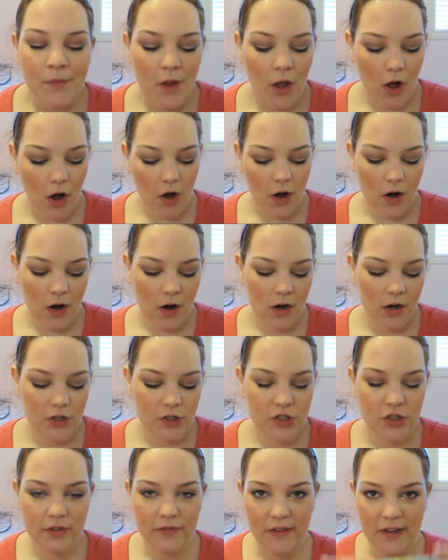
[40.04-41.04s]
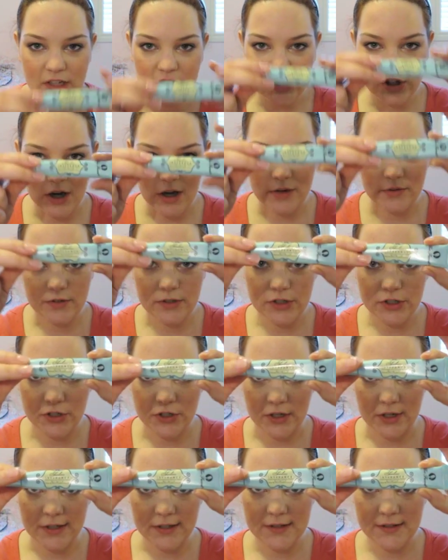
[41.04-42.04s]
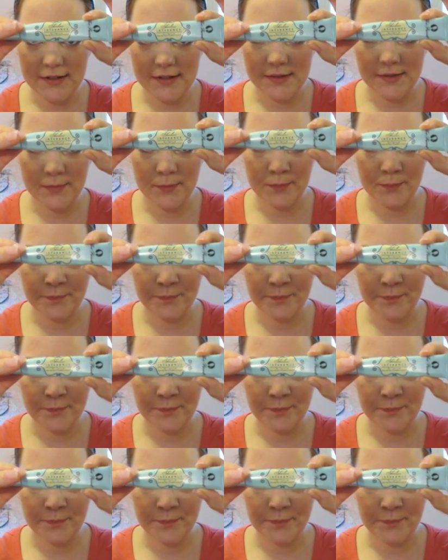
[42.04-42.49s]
are Too Faced Shadow Insurance